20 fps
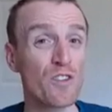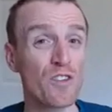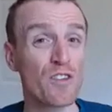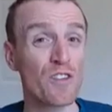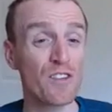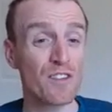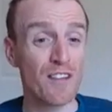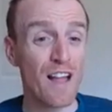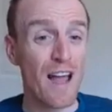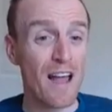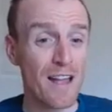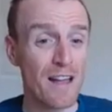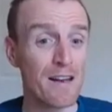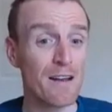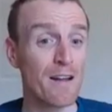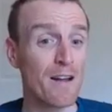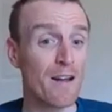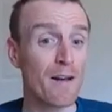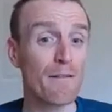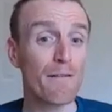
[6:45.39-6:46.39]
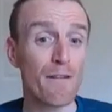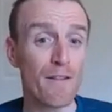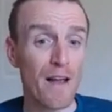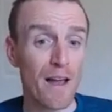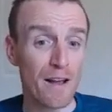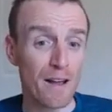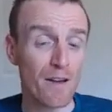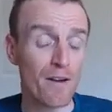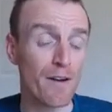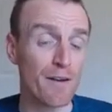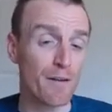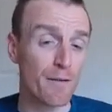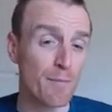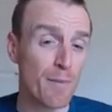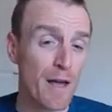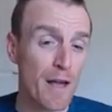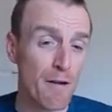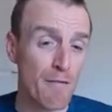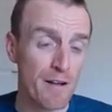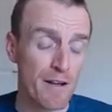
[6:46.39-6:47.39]
sustain for that kind of
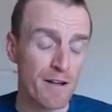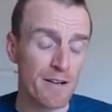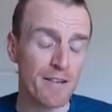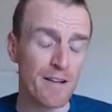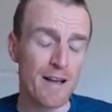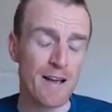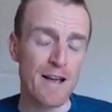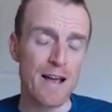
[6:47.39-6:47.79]
period.